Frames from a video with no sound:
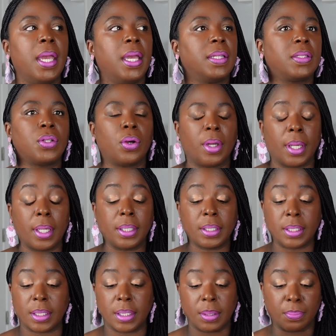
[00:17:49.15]
And so it
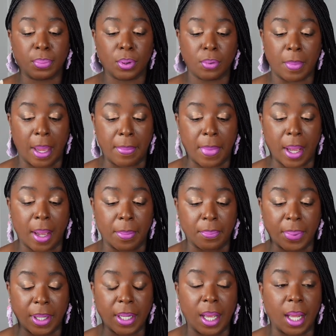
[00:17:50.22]
just blew my mind.
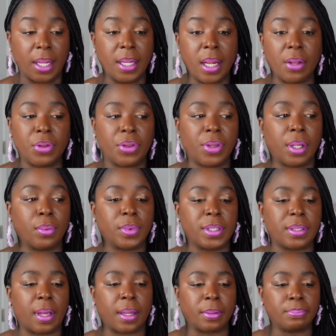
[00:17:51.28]
But another thing was
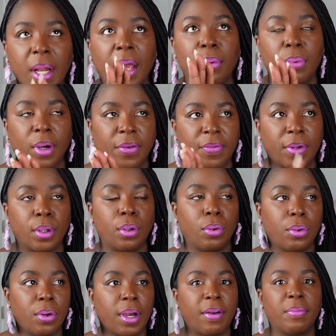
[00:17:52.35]
like, I worked for the
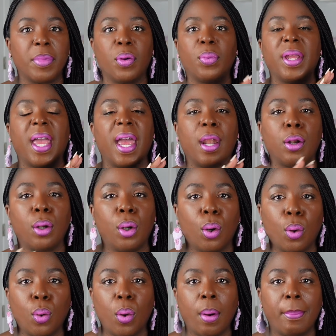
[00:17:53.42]
local government. We had
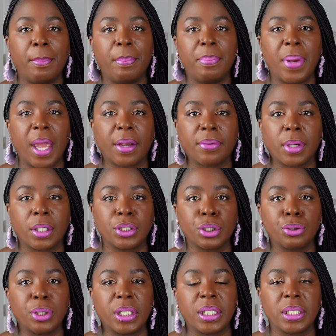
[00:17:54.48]
no background
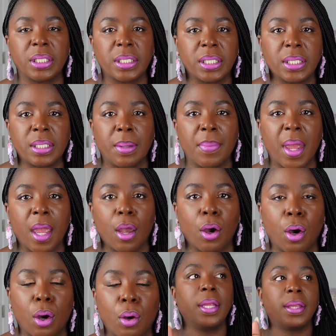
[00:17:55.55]
screening system at
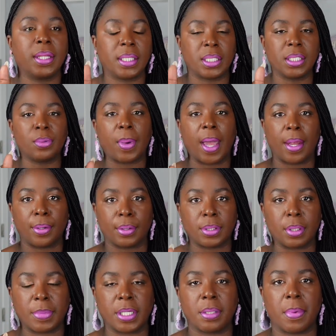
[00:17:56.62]
all. This is why I know
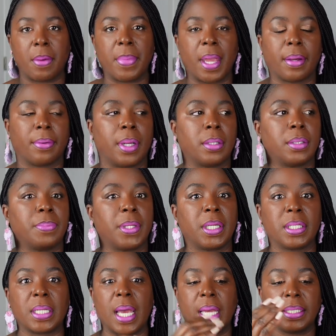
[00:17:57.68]
so much about backgrounds,
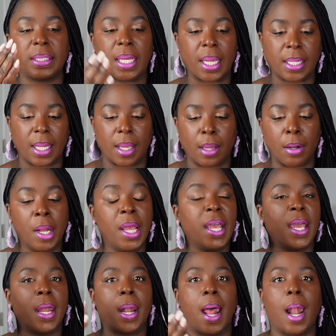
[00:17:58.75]
because I sat down
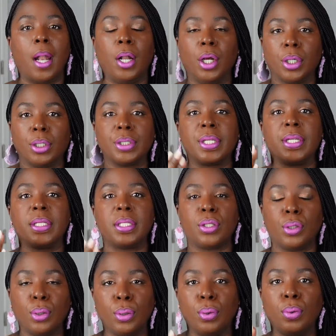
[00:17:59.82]
and I learned it
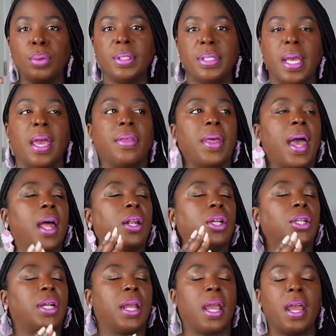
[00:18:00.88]
to death. I
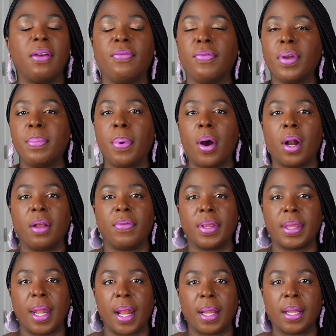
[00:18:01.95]
learned every part of it
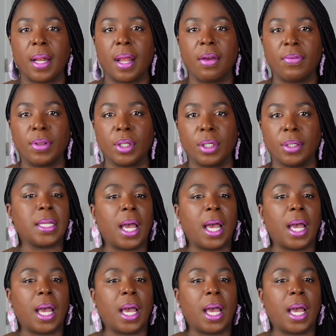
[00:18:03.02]
that I could ever learn.